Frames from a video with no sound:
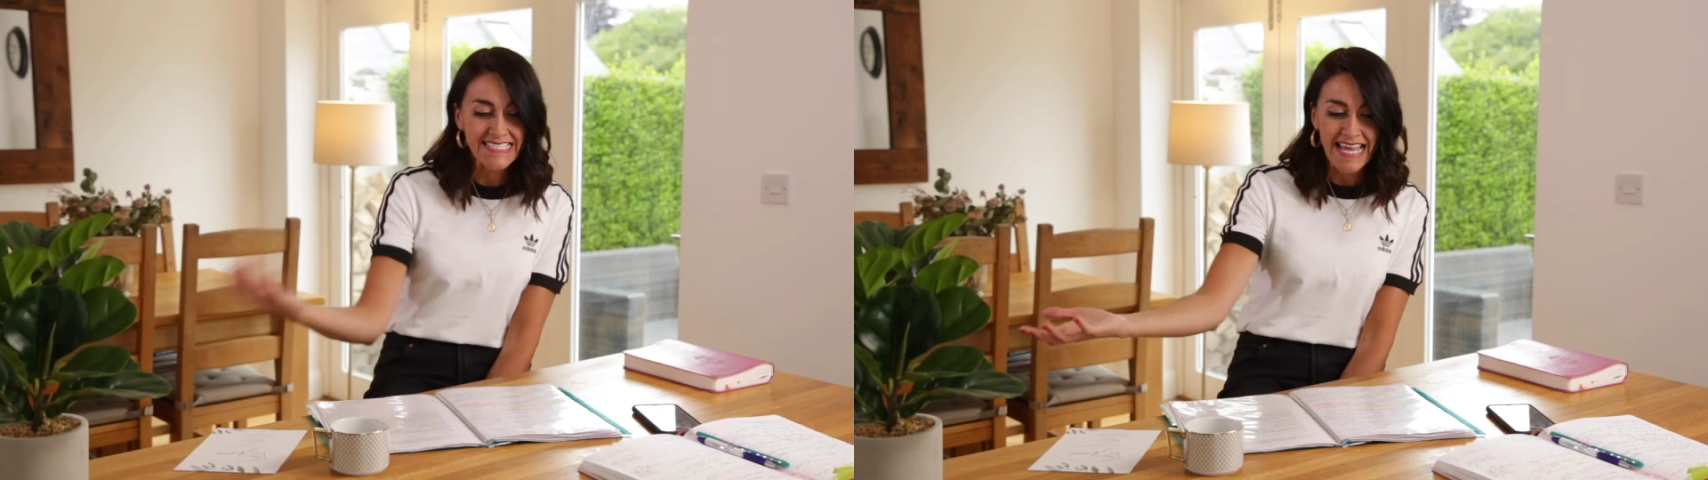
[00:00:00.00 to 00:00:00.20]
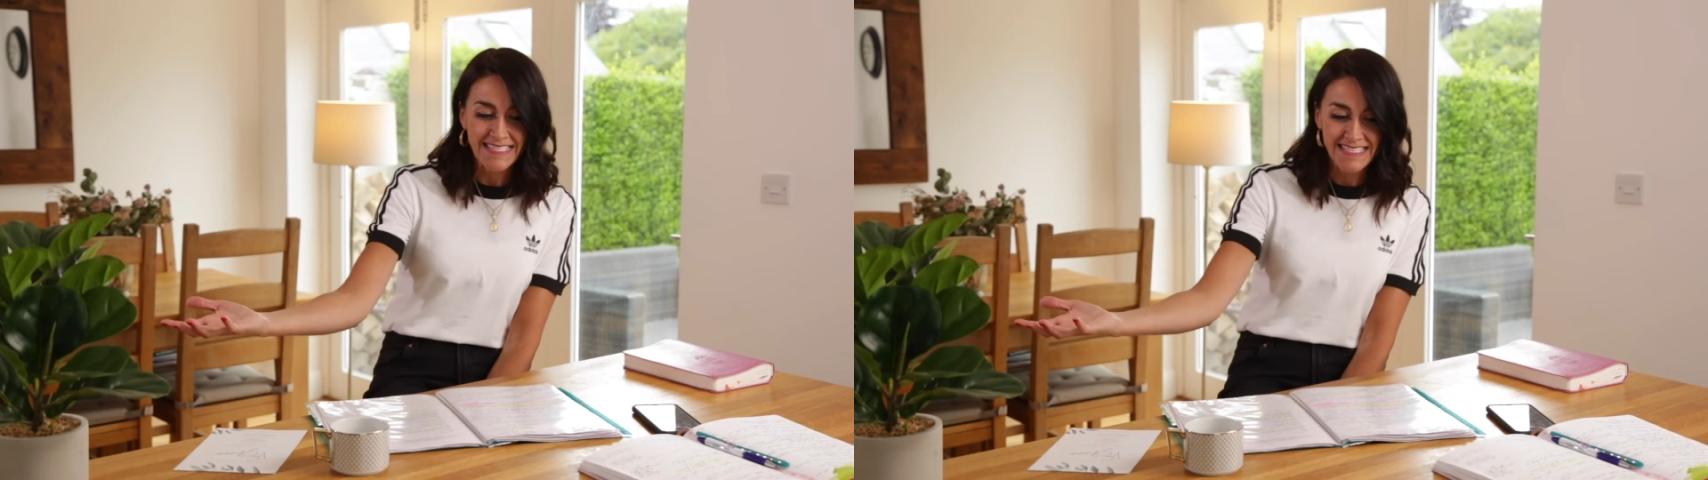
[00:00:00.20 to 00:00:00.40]

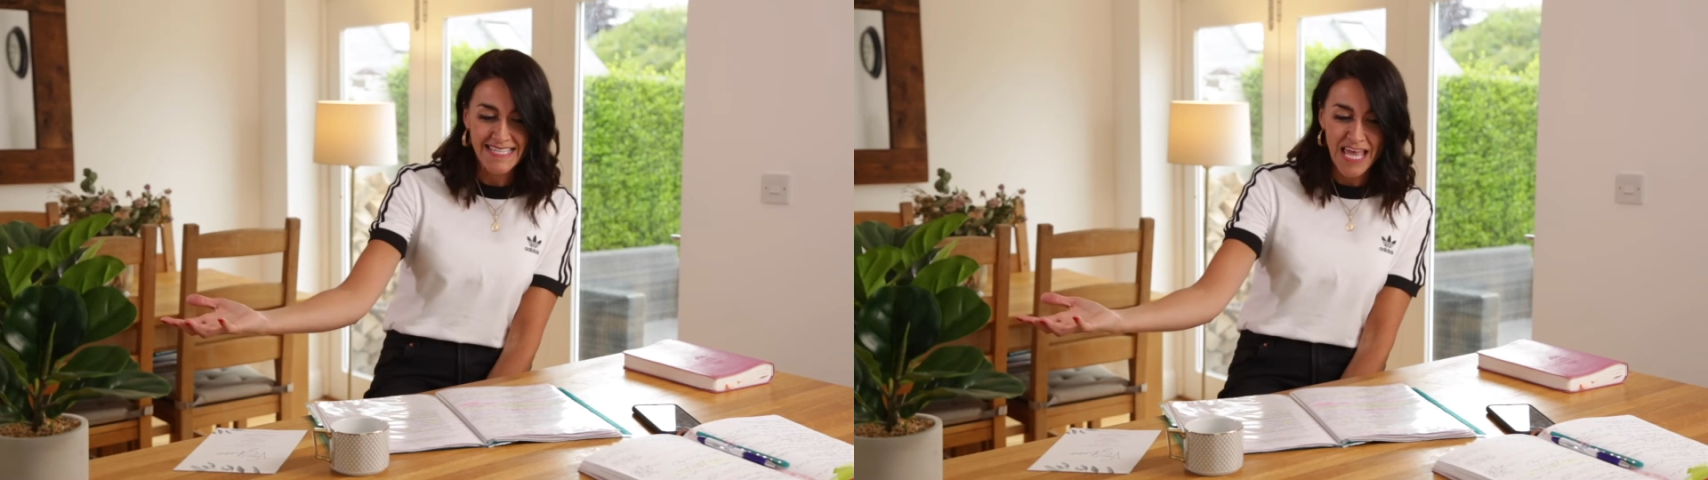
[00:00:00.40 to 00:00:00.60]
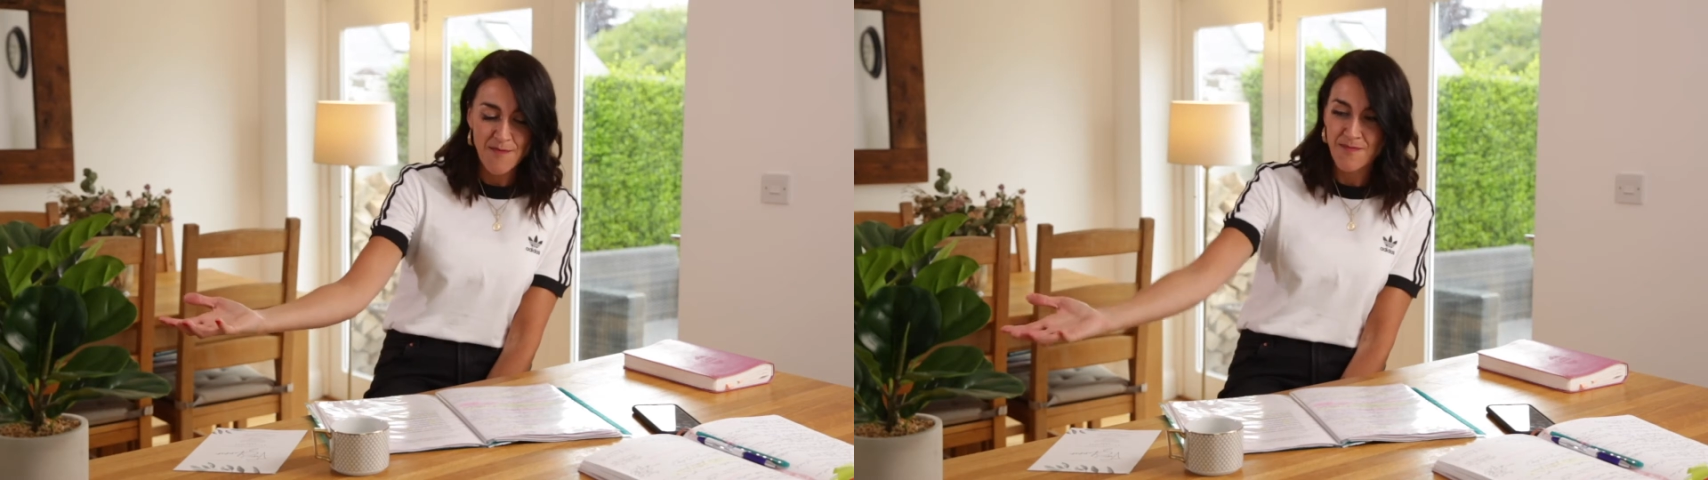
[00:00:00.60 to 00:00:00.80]
said to
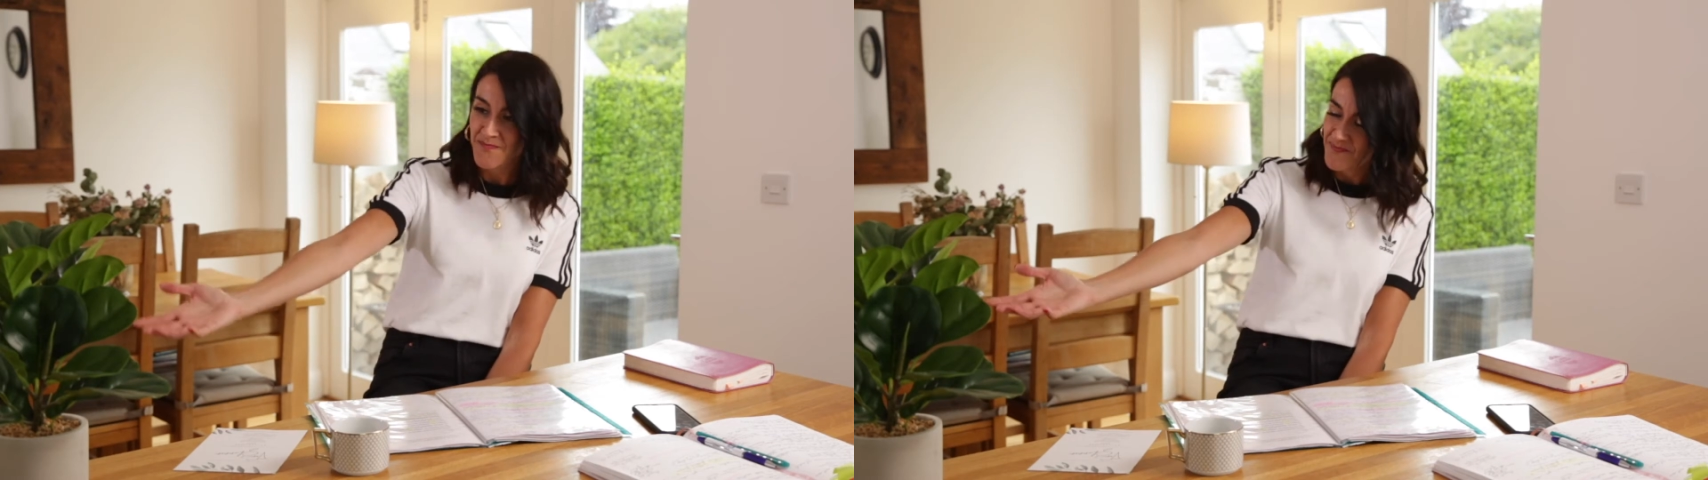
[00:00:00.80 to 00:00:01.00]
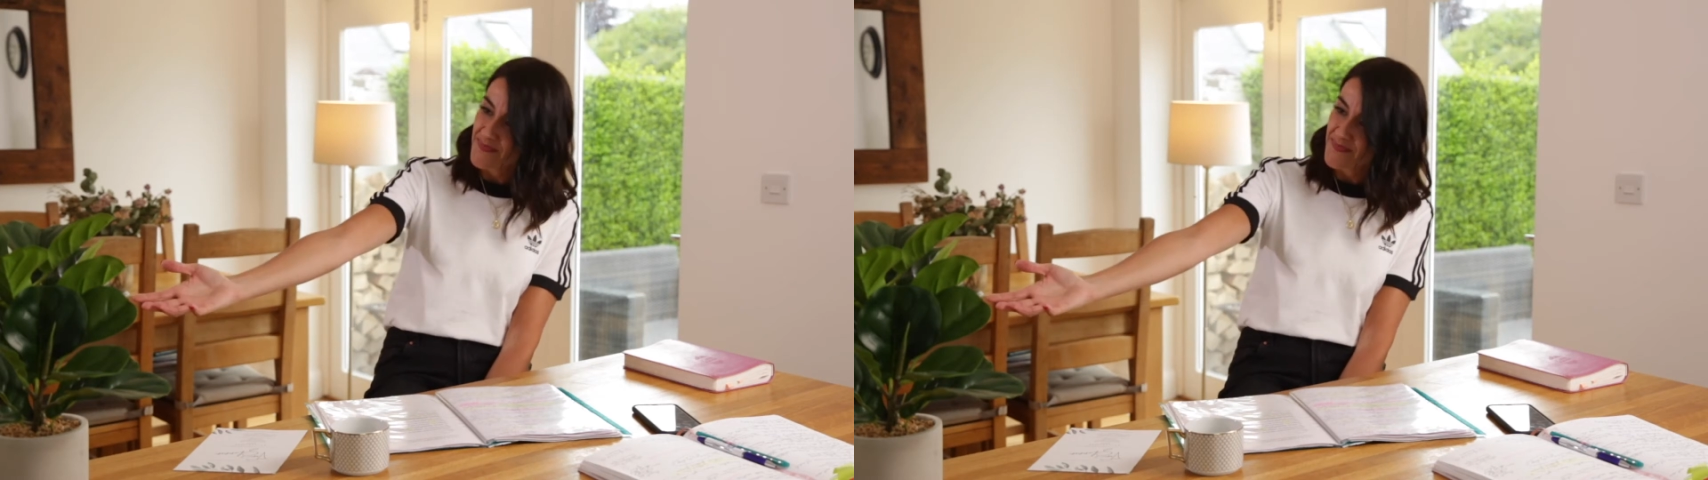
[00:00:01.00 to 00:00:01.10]
them,